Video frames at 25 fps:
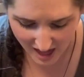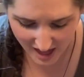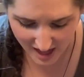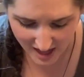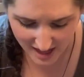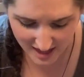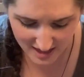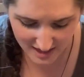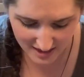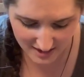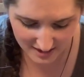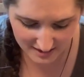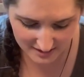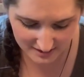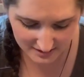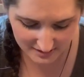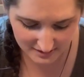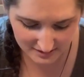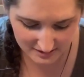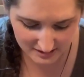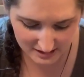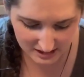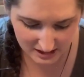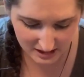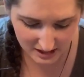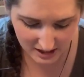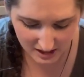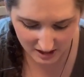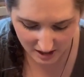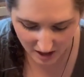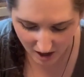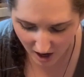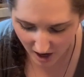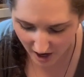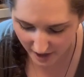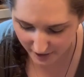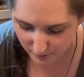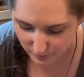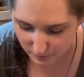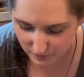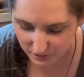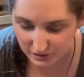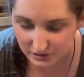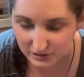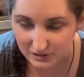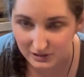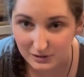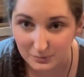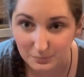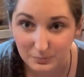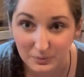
and I will